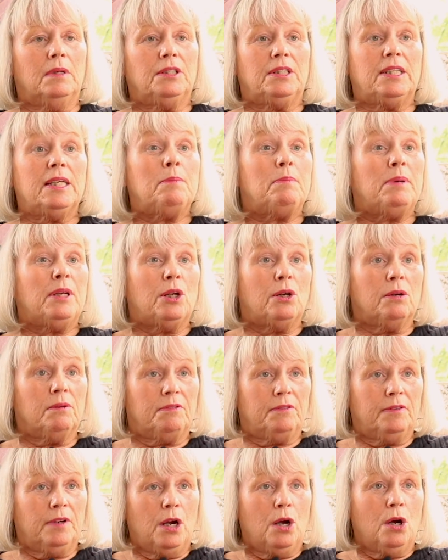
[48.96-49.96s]
deep
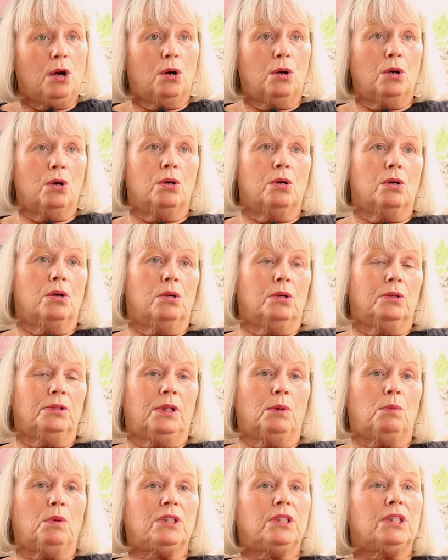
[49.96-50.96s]
enough, or
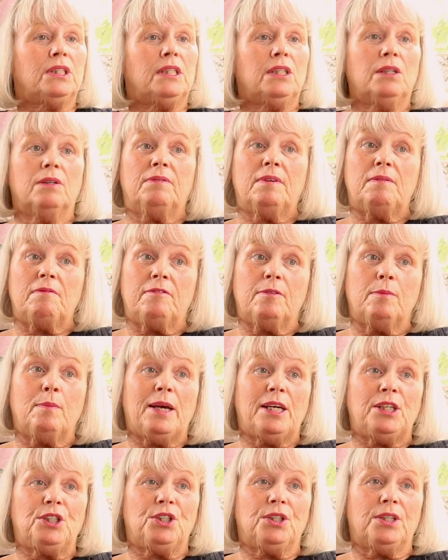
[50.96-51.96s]
there wasn't enough
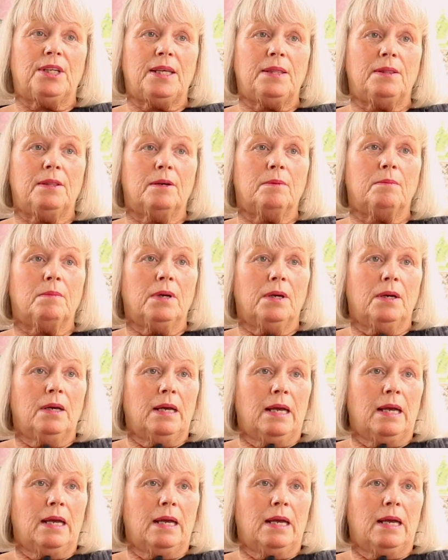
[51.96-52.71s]
information in them,